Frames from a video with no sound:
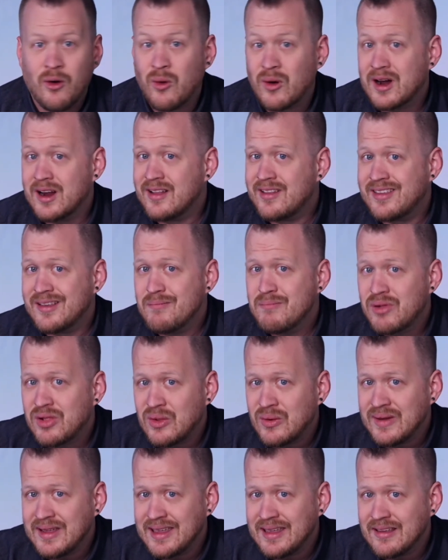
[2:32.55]
or its
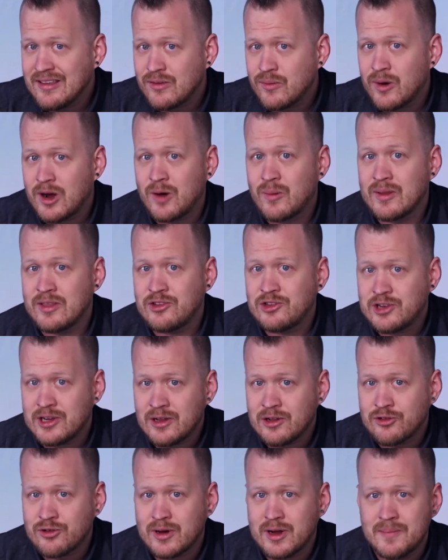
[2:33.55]
employees work with
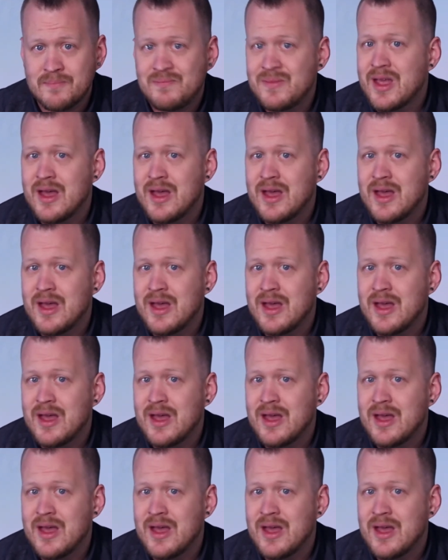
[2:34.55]
children